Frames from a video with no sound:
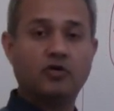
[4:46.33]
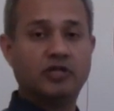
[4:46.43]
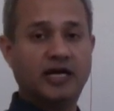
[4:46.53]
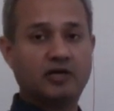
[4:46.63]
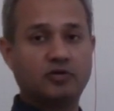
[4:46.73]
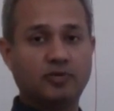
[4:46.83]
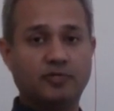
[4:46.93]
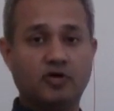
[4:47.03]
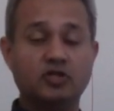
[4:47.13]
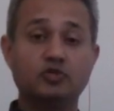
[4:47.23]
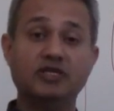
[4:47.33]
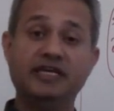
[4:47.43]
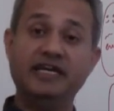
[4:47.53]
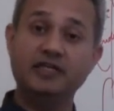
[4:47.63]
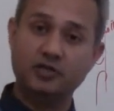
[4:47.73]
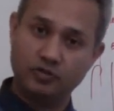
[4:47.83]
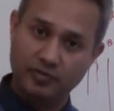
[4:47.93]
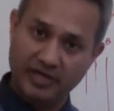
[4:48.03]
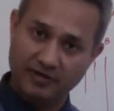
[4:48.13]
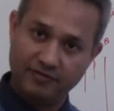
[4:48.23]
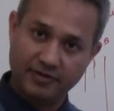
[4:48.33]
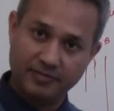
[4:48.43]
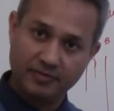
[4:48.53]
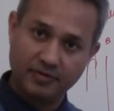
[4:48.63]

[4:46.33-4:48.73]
or that could be because we need too many of them